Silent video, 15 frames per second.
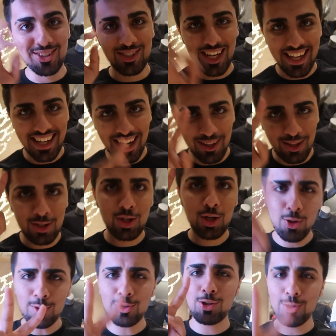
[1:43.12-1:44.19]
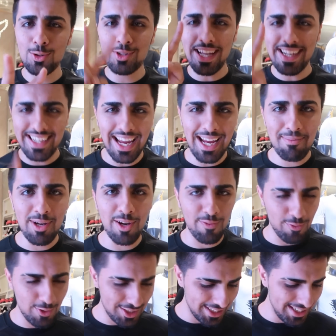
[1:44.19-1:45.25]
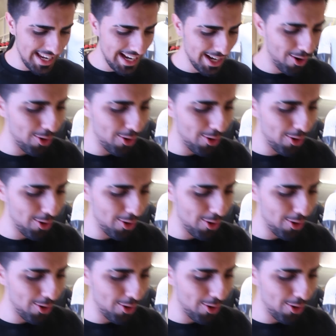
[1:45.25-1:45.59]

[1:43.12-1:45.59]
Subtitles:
Check it out, the two shoes I came here for today